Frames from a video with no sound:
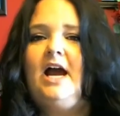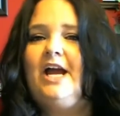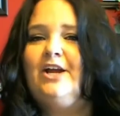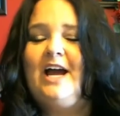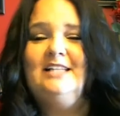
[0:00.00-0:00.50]

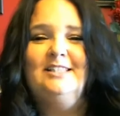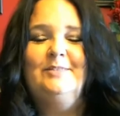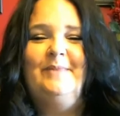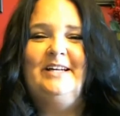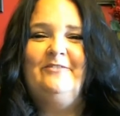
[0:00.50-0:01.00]
Hey guys,
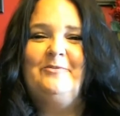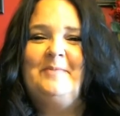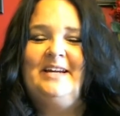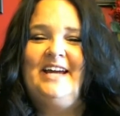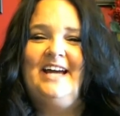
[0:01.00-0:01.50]
it's Bunny from
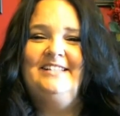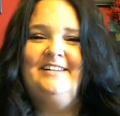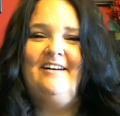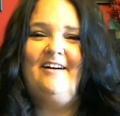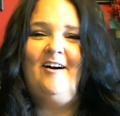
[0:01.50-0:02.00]

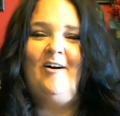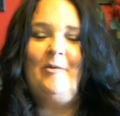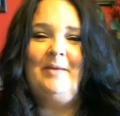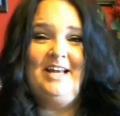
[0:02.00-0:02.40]
BunnyCates.com.